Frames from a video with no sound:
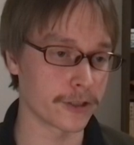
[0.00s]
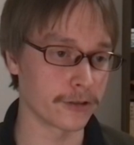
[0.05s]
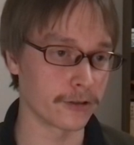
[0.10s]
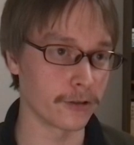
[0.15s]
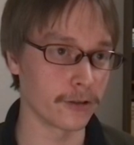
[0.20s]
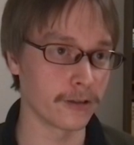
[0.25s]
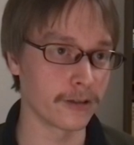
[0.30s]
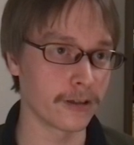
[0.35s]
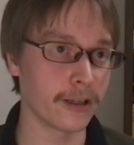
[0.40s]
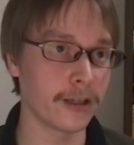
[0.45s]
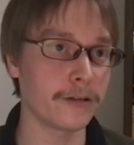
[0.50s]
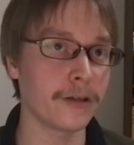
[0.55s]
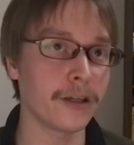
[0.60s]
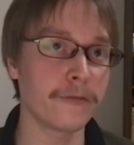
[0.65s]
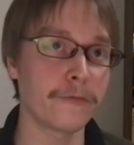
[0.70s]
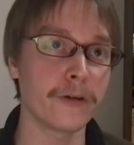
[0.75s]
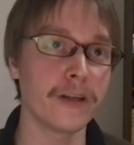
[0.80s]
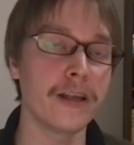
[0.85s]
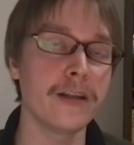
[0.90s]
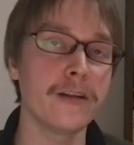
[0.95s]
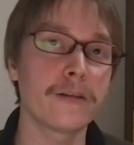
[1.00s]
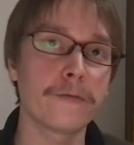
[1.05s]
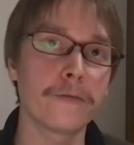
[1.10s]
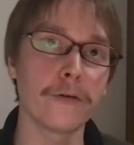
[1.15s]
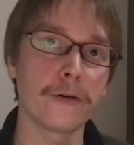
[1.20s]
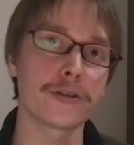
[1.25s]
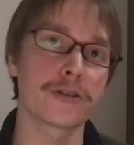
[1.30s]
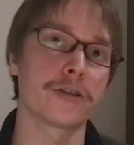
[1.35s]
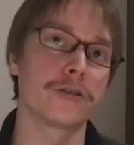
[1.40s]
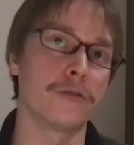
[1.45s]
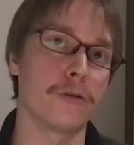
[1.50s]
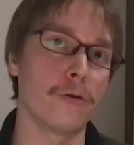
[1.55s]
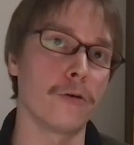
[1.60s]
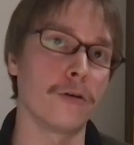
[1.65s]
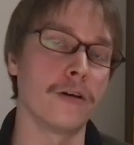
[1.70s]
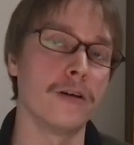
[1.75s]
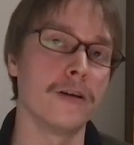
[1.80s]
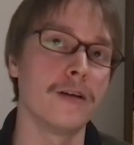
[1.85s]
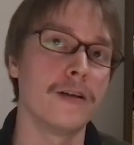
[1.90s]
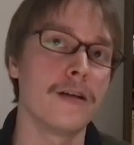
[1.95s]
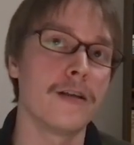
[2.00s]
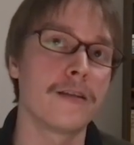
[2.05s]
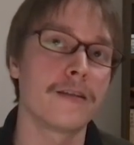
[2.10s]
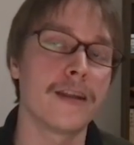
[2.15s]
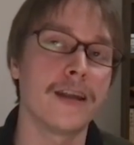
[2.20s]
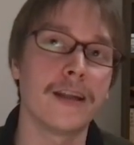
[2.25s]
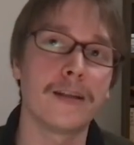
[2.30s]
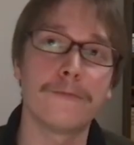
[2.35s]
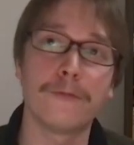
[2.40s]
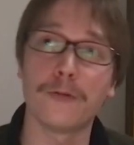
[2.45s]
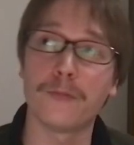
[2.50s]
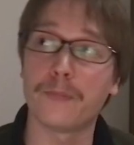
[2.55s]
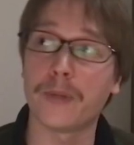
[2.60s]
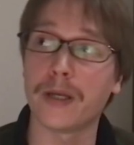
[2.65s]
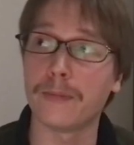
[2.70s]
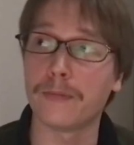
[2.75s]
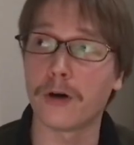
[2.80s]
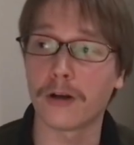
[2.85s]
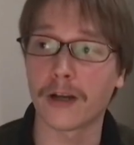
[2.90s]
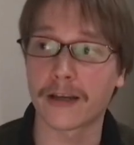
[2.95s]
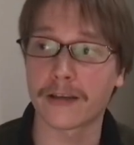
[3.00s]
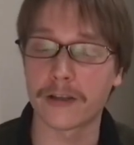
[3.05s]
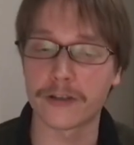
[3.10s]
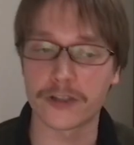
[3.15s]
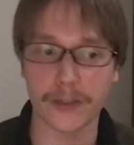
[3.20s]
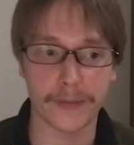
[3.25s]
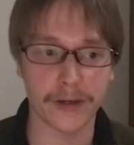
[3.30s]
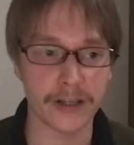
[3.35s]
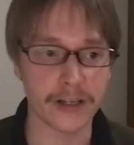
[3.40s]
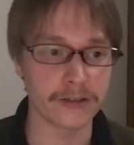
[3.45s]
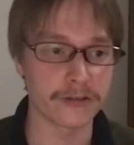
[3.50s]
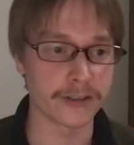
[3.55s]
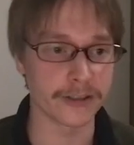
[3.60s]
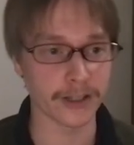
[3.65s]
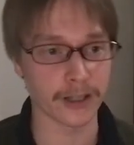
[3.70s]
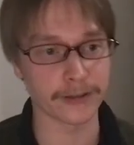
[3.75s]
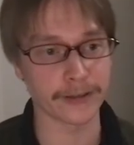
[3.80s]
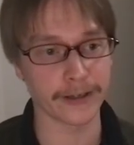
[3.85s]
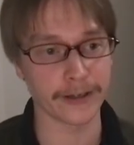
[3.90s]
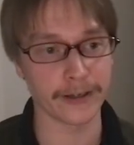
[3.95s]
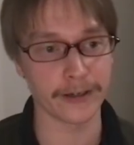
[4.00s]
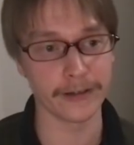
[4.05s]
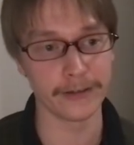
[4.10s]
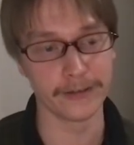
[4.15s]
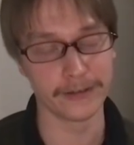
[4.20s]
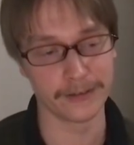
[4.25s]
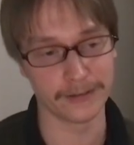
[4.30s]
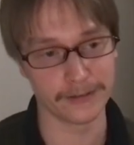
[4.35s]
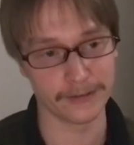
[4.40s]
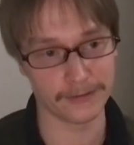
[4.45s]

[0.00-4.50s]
the rule. If we didn't force the rule, then it would be more like the Japanese result again.